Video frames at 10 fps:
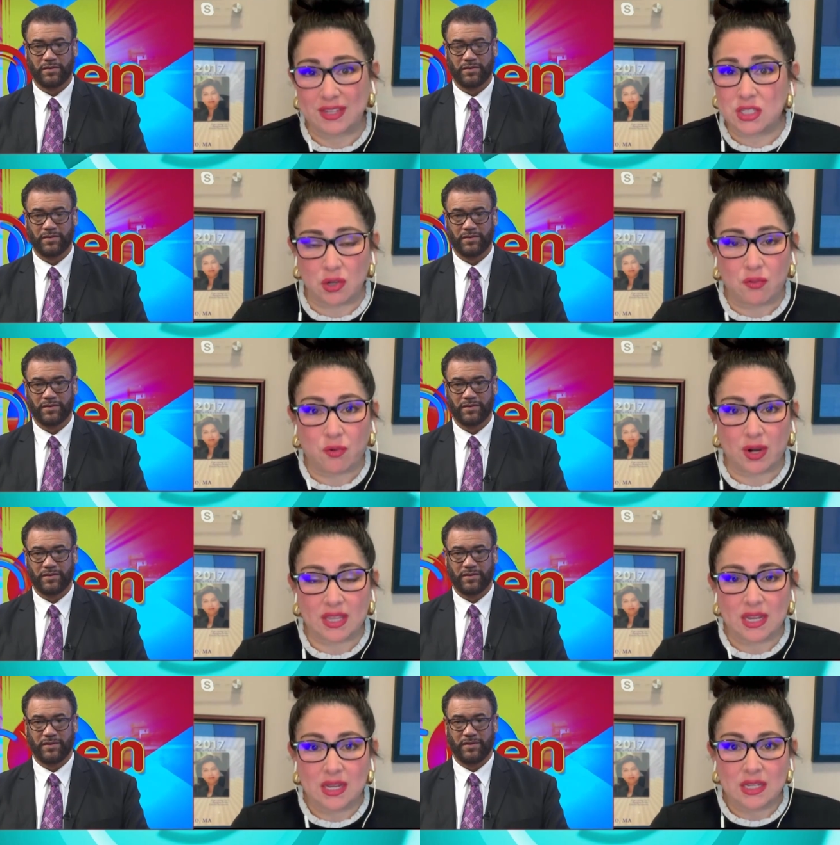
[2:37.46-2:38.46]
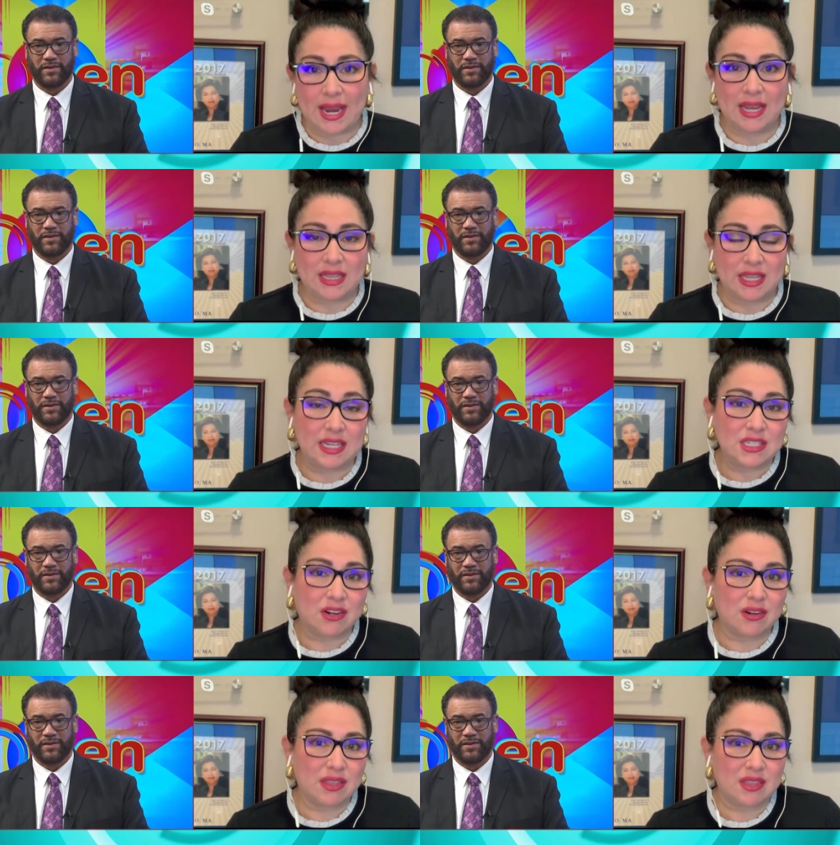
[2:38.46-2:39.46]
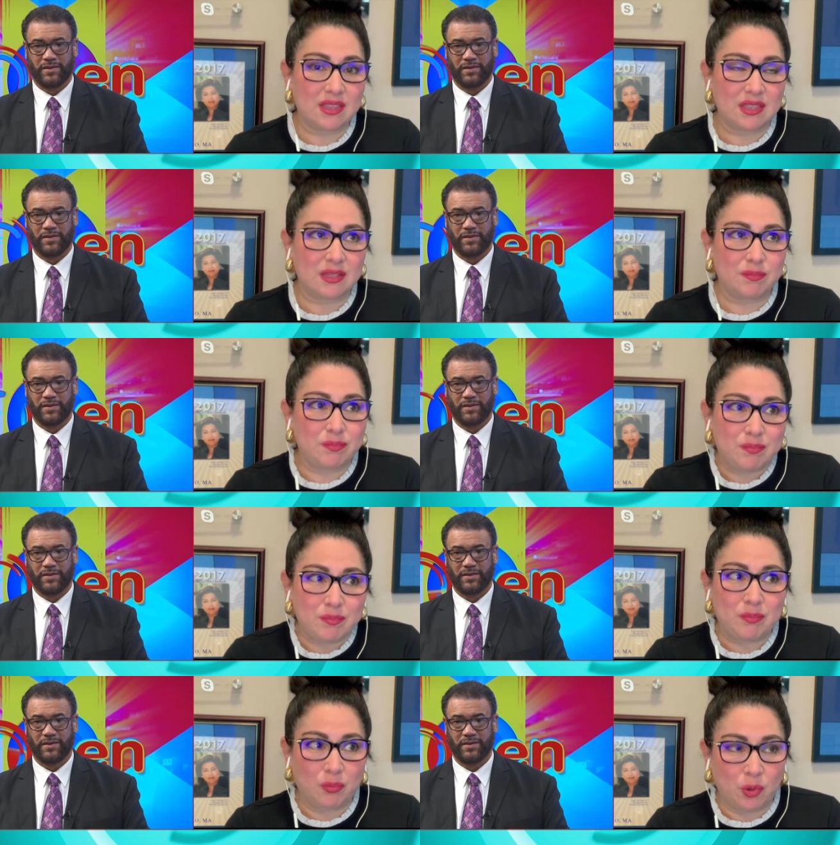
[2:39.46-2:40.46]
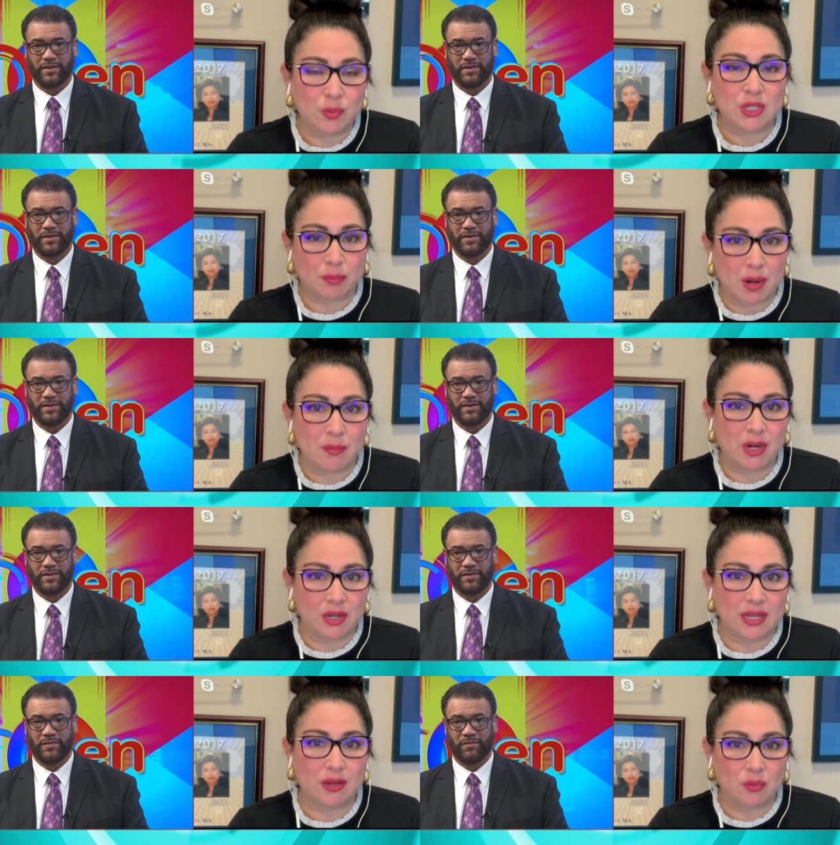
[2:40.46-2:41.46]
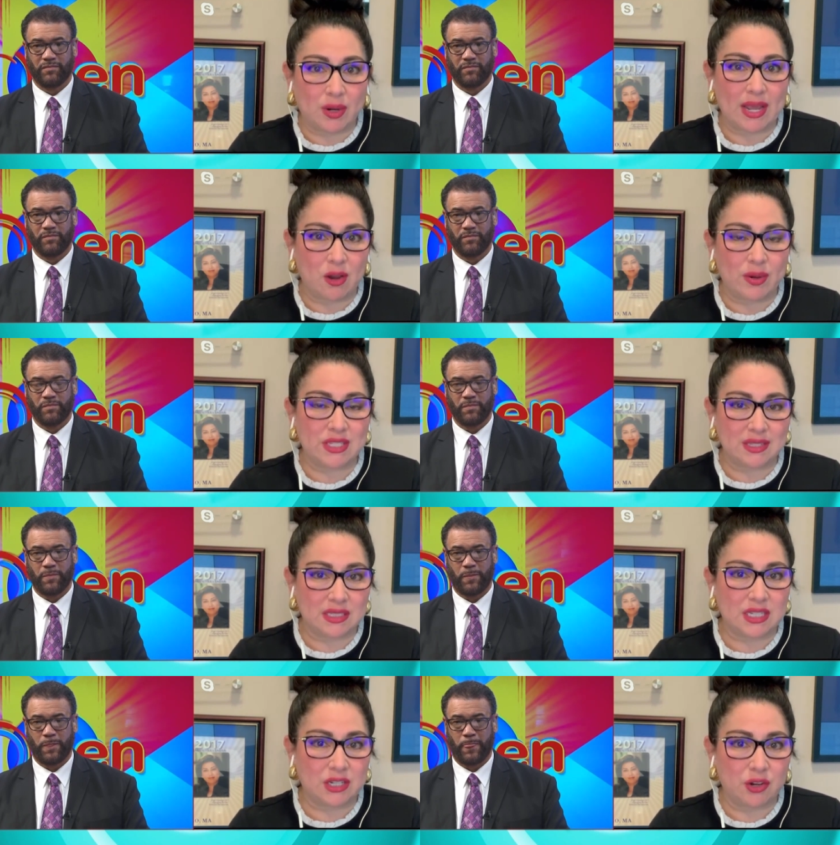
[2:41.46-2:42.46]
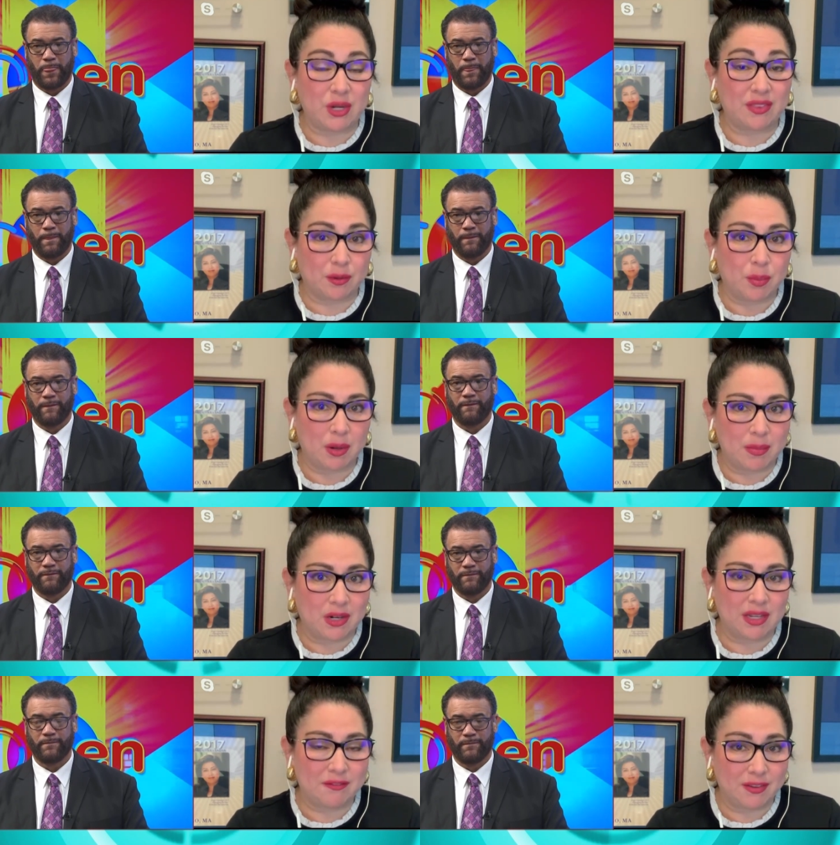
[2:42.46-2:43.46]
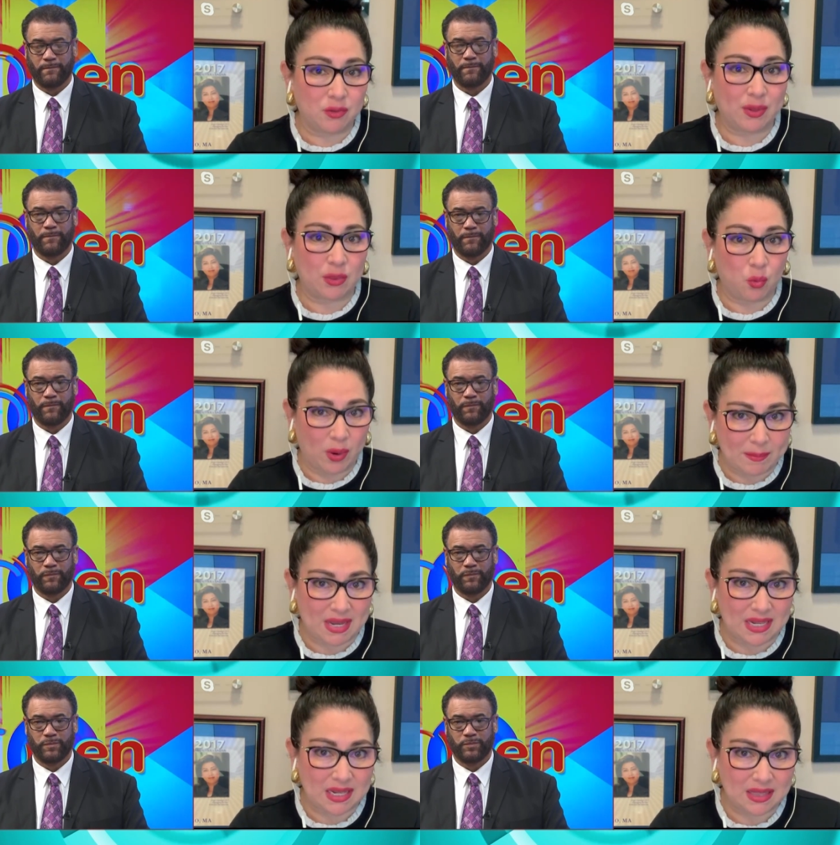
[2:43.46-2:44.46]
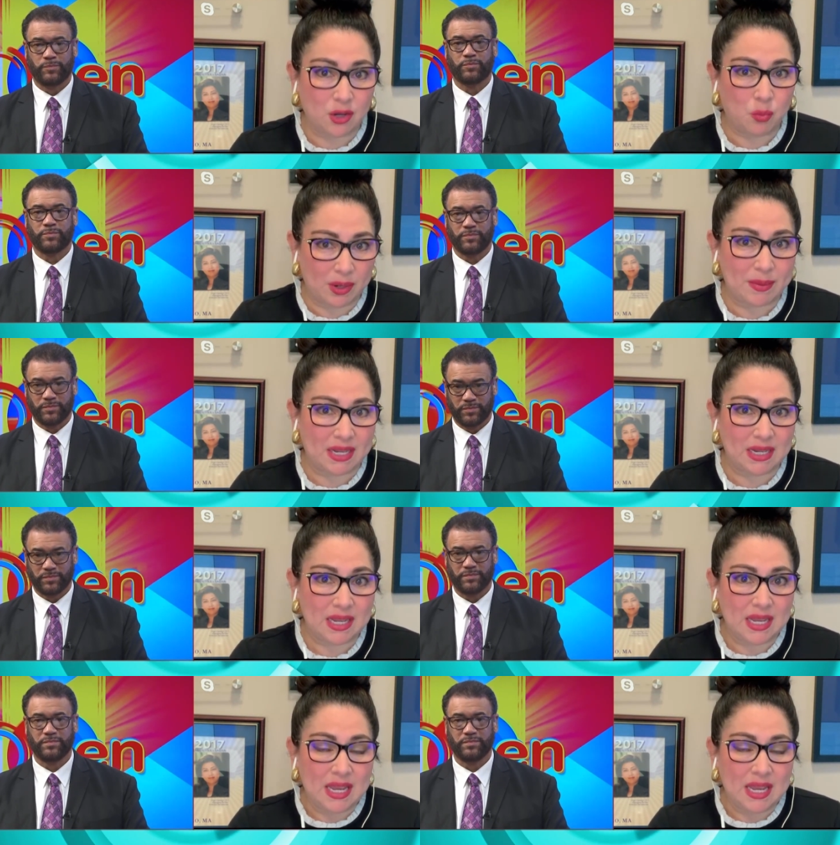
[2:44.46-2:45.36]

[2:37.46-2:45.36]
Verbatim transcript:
Speaker 1: and so forth. And these are the rooms are primarily when I go into the Latino community, they're primarily filled with women, the women.